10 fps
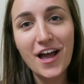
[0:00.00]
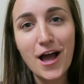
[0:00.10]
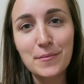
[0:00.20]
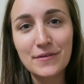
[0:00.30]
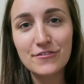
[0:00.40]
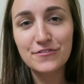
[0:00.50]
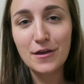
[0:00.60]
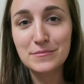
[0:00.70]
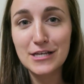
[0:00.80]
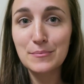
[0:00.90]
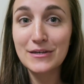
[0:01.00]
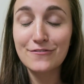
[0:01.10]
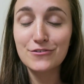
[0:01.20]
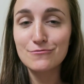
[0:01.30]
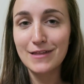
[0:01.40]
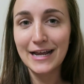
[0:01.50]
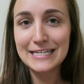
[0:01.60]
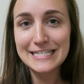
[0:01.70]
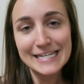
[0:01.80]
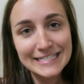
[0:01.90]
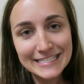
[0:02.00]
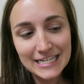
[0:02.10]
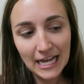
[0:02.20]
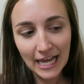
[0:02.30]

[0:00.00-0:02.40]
Um, give it a thumbs up if you liked it